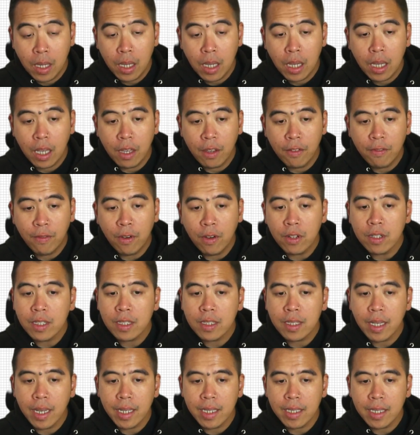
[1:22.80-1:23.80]
If font
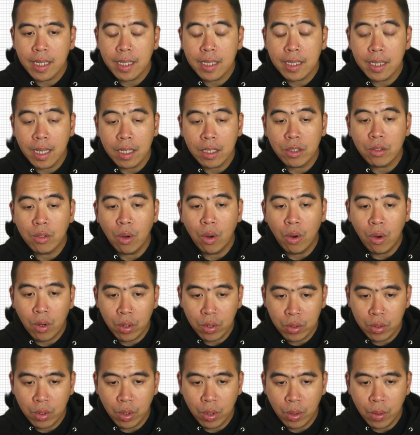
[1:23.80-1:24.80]
size is set to
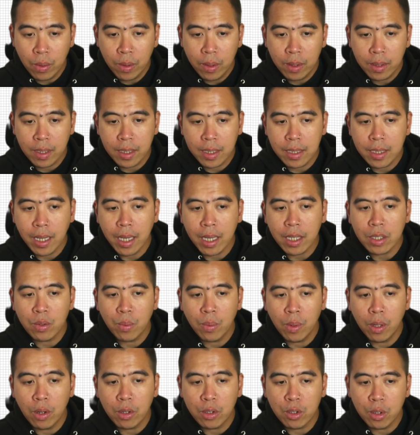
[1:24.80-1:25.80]
auto, the text
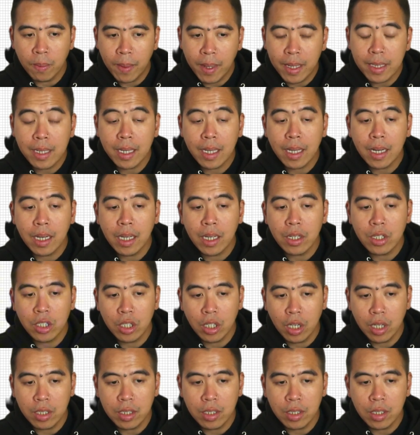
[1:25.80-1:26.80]
will automatically
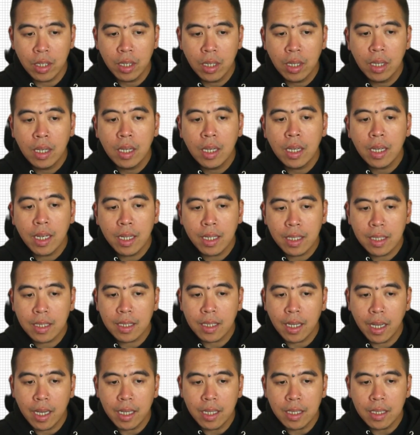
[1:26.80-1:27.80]
adjust its
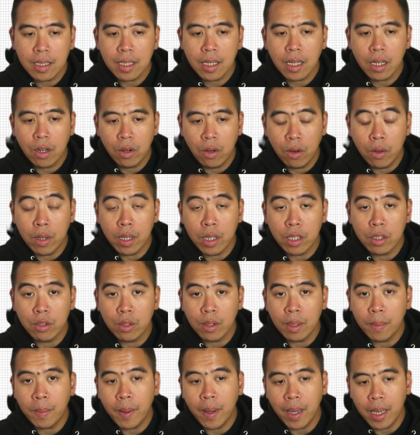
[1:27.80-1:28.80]
size according to
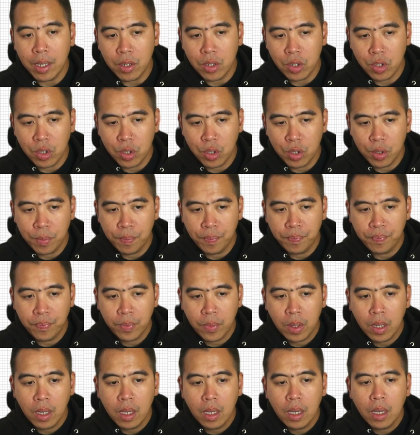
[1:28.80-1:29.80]
the page.
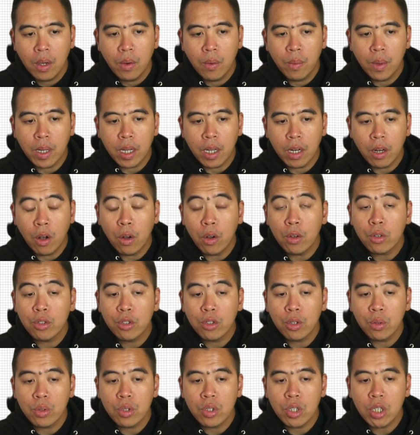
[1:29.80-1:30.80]
We can
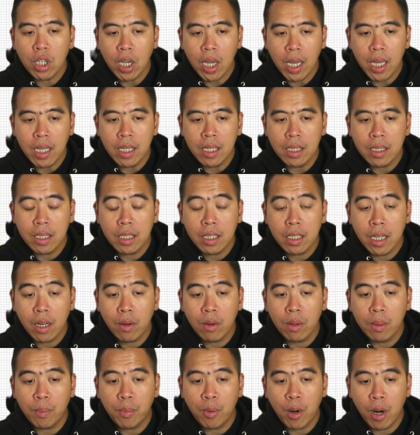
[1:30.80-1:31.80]
also change the
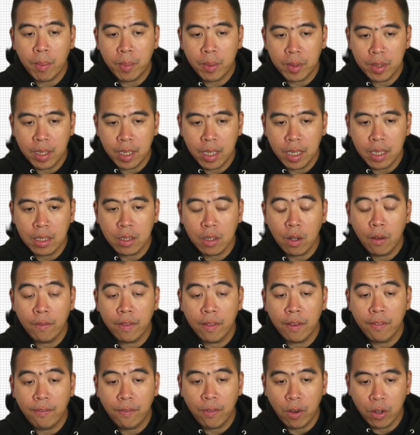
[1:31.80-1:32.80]
general properties of
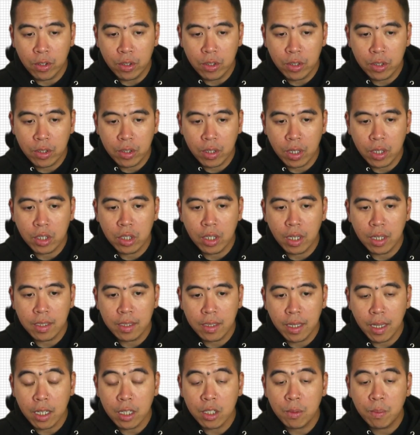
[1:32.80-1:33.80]
the font, such as
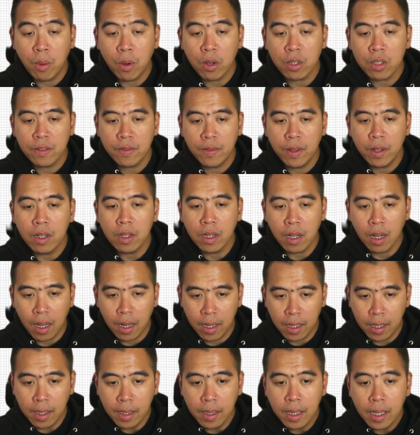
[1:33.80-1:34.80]
text box fill
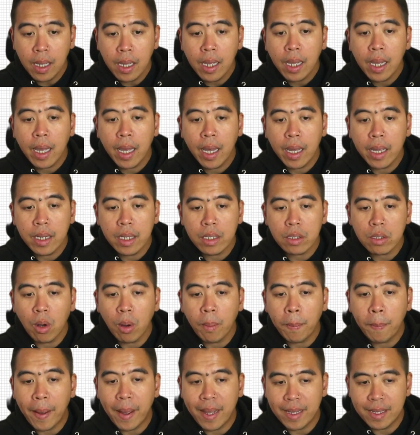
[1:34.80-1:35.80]
color and its
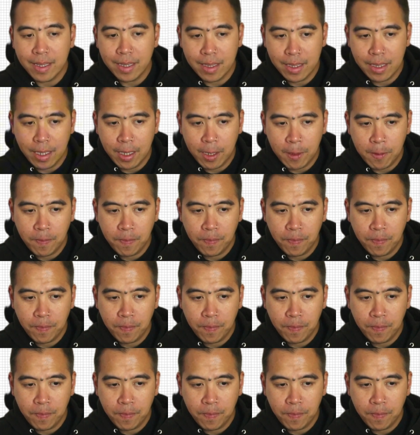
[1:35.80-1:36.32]
opacity.